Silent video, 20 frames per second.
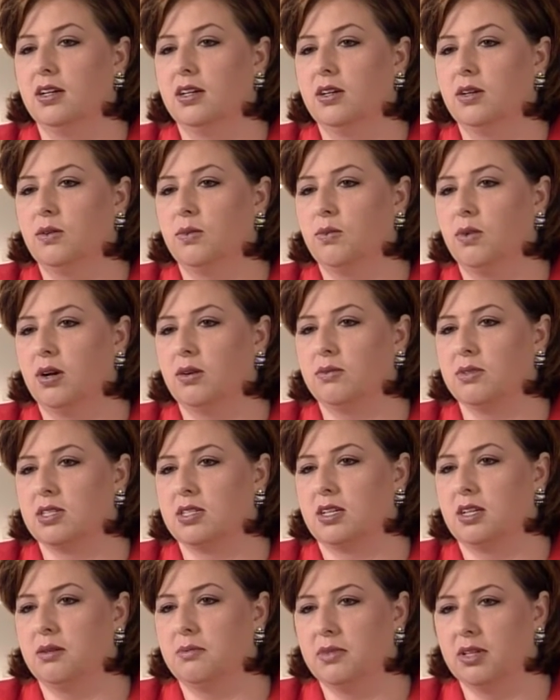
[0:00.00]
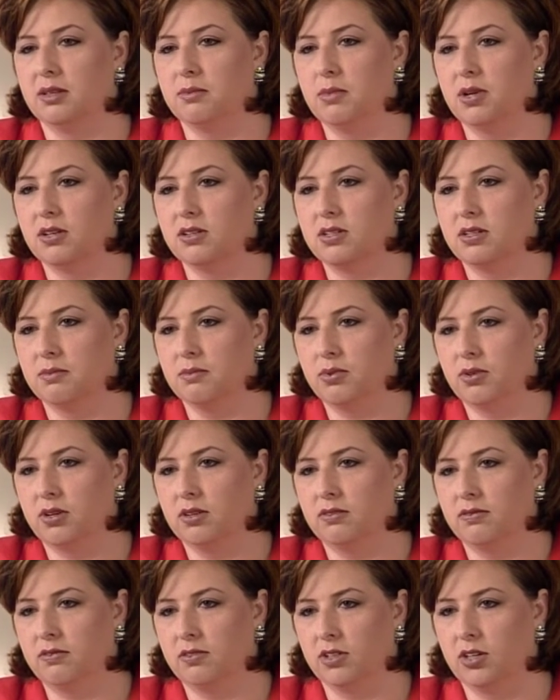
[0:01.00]
what was going to be the most
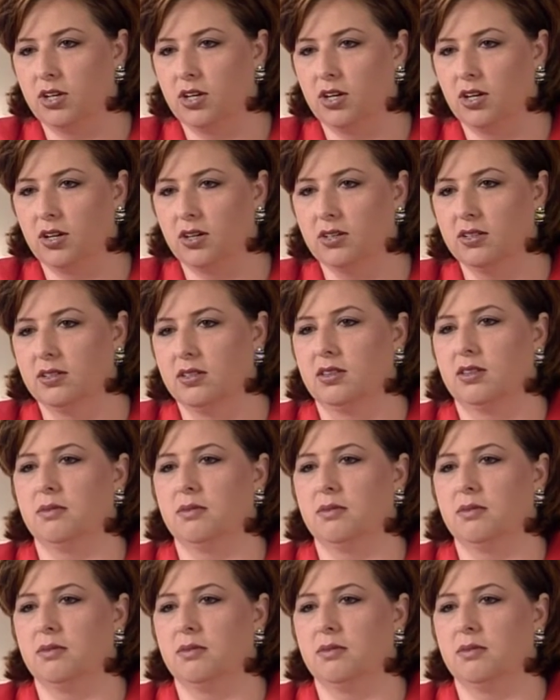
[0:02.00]
important for her,